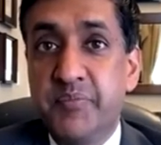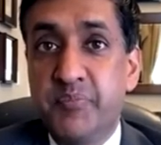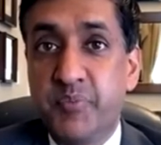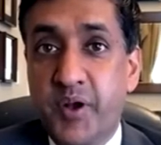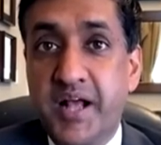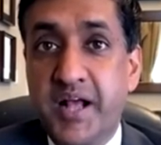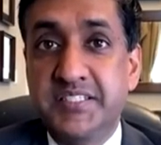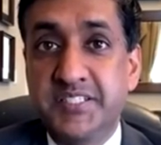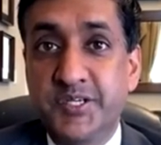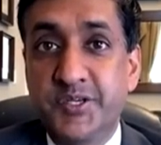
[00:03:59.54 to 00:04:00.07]
any
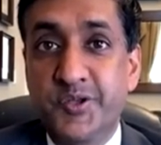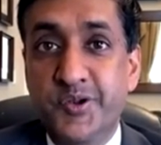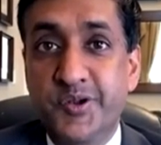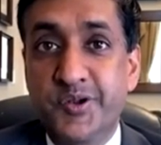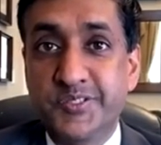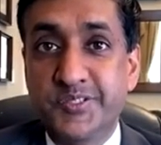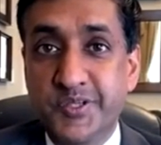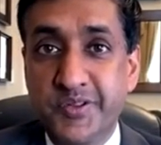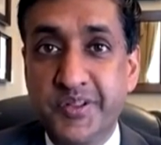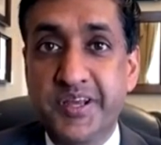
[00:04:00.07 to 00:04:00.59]

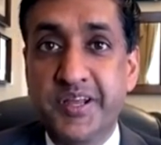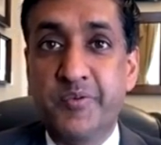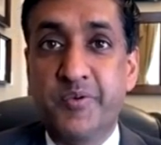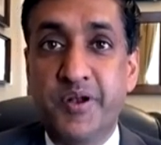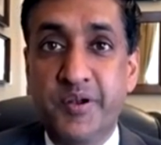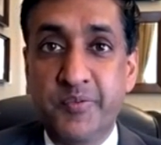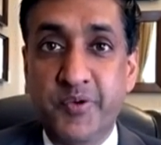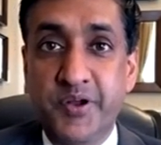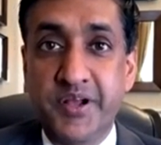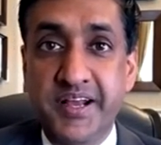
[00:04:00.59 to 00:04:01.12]
prosecutor is only going to
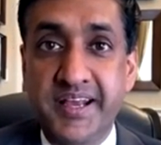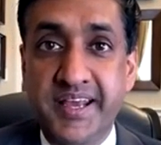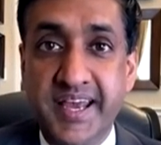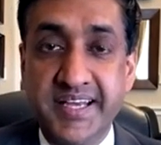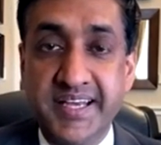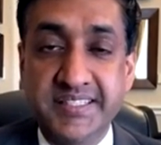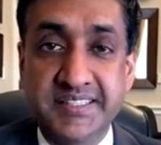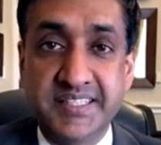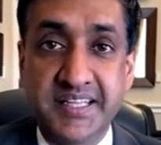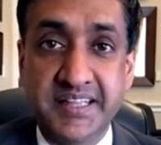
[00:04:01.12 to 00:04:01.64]
want to bring a
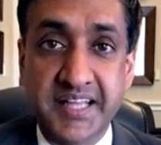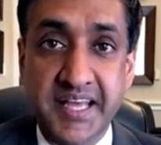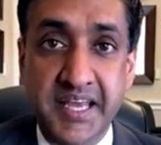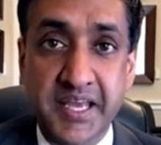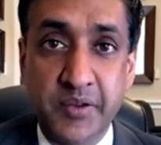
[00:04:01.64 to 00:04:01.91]
case that